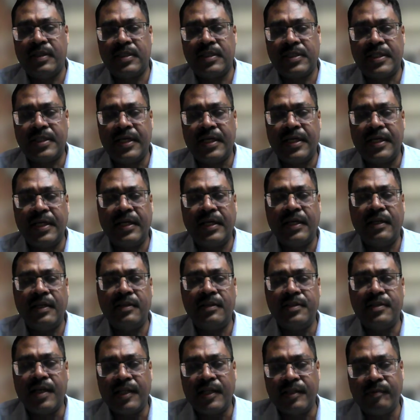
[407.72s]
studied in
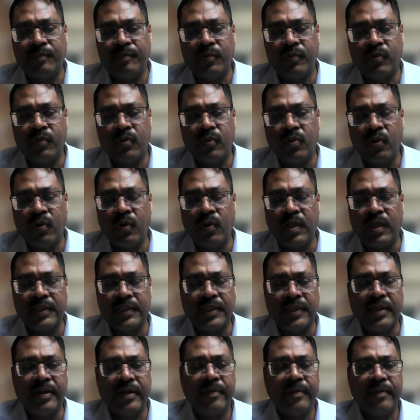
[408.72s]
Jadavpur,
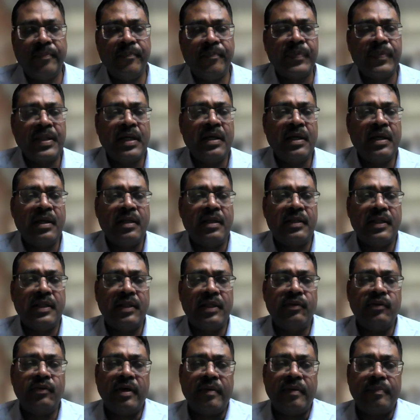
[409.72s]
Kolkata,
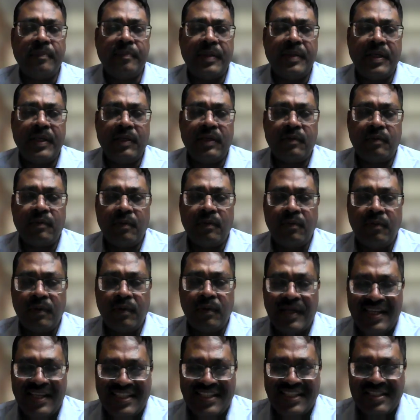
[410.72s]
then you have been to
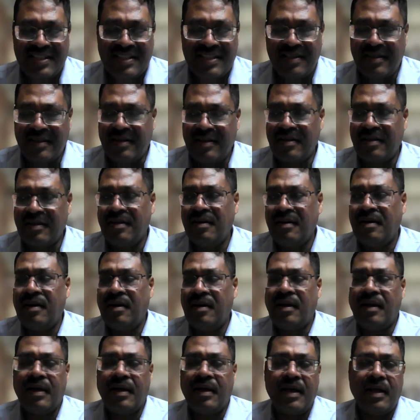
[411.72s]
Leicester,
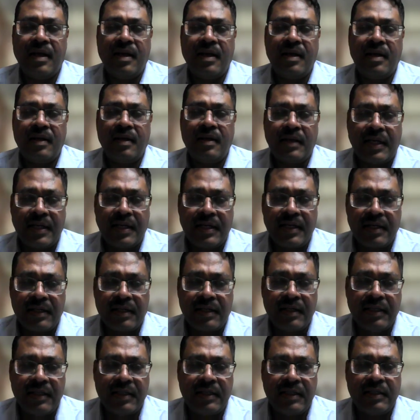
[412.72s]
and
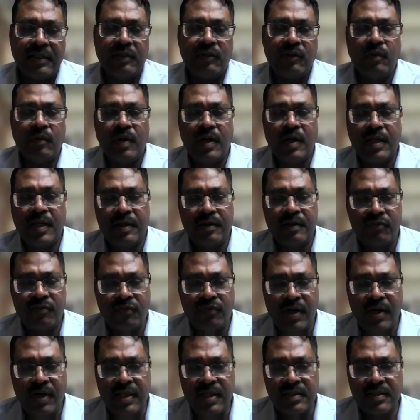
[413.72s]
currently you are in
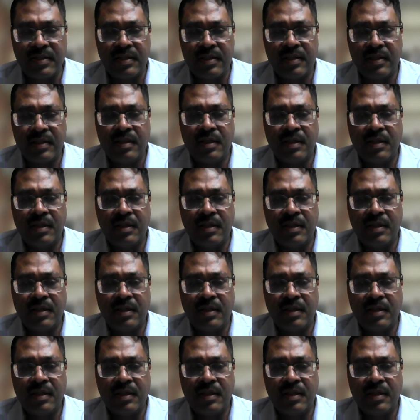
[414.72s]
France.